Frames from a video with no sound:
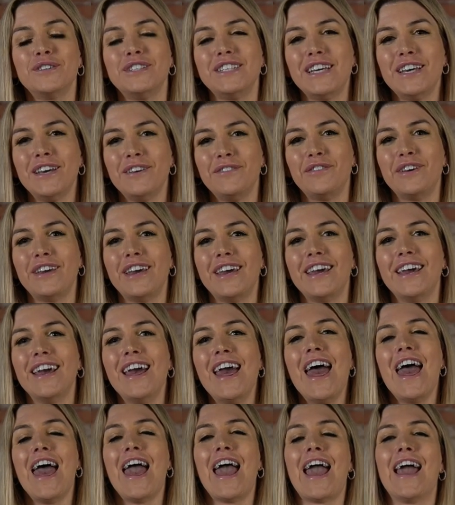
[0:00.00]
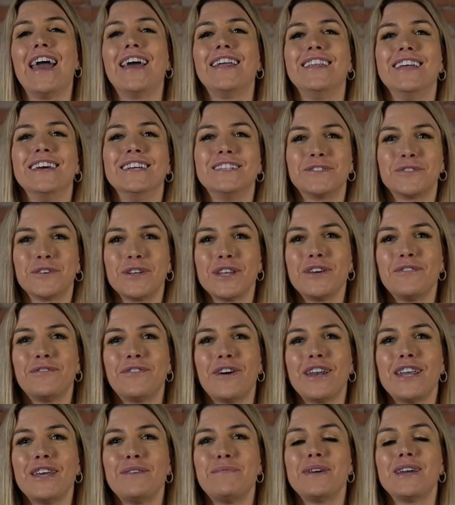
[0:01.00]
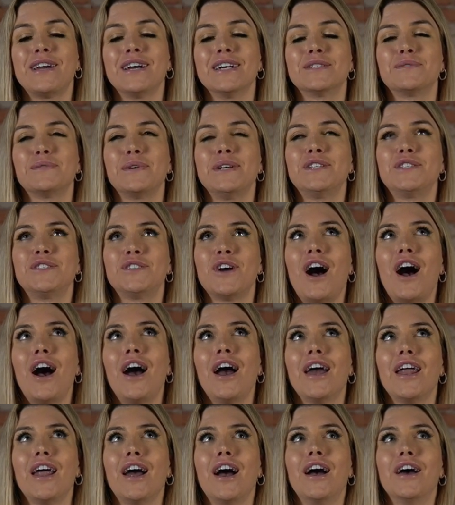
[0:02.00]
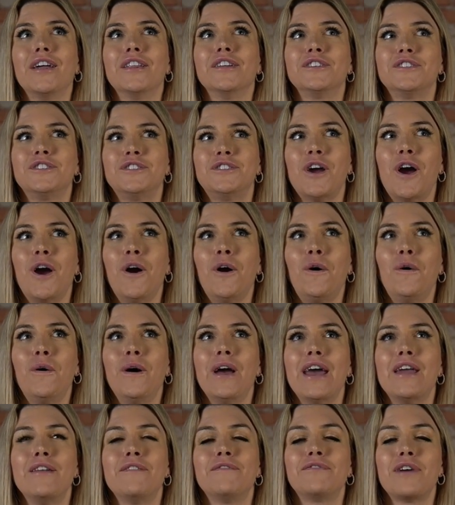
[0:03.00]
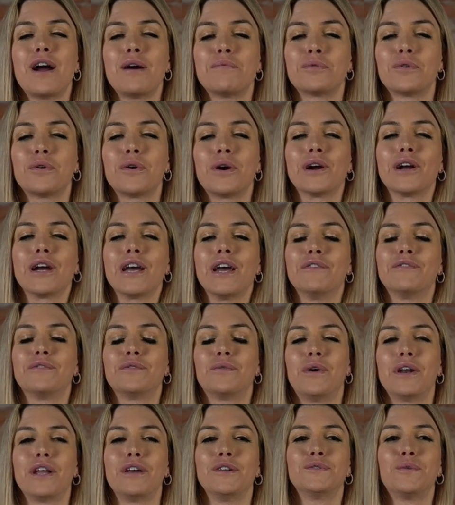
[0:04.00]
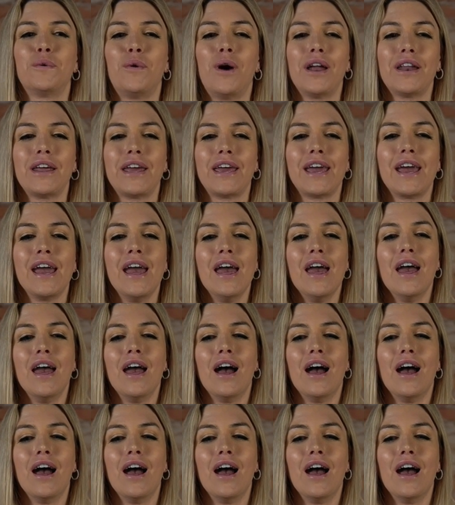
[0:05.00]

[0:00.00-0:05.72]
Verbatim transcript: TV. And it's really funny because we shot uh, the show in February of 2020.